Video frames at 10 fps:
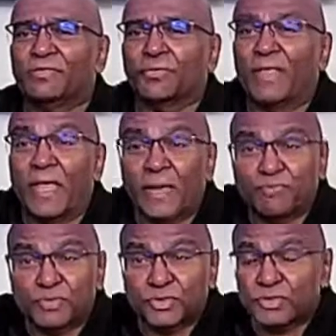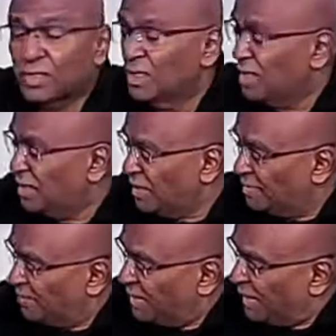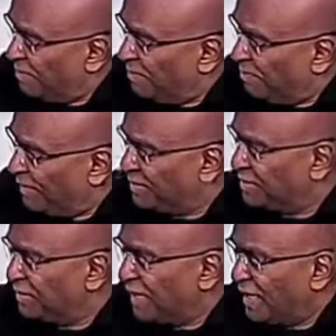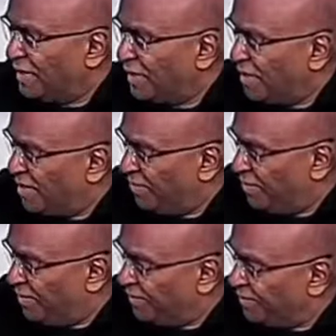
on the hips. It can be placed in any area